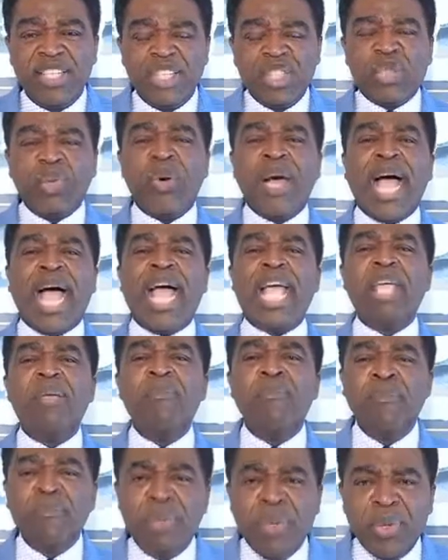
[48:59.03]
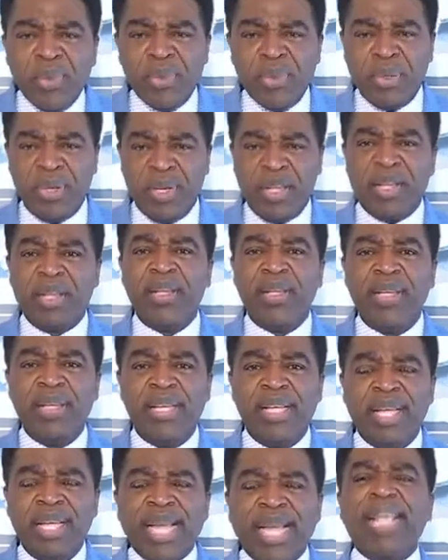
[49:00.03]
You are immune.
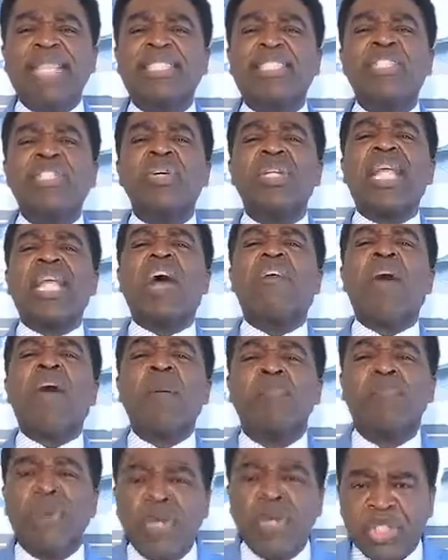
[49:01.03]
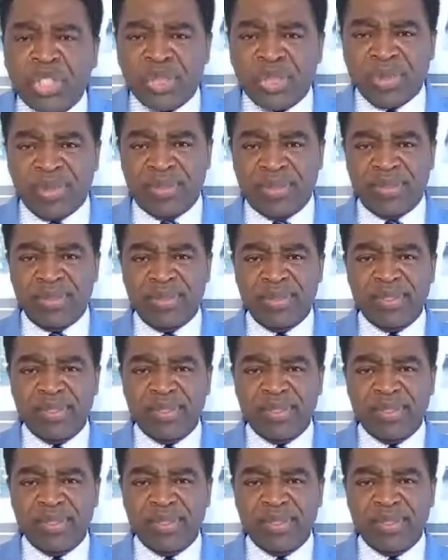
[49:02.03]
It is not our portion.